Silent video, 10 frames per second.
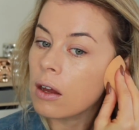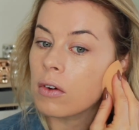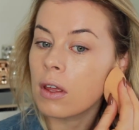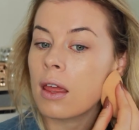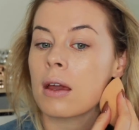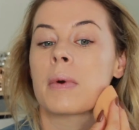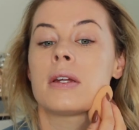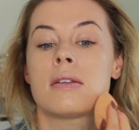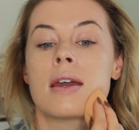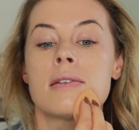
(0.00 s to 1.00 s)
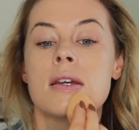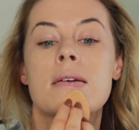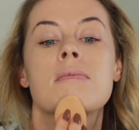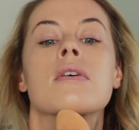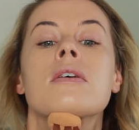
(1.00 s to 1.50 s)
I really like my
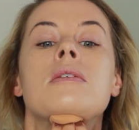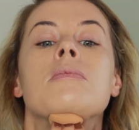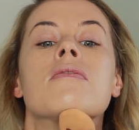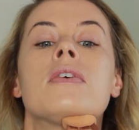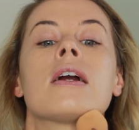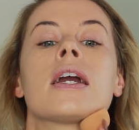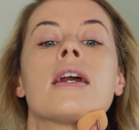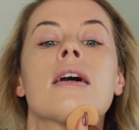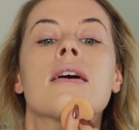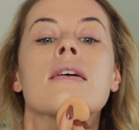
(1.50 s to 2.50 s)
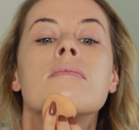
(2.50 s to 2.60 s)
daytime look to be very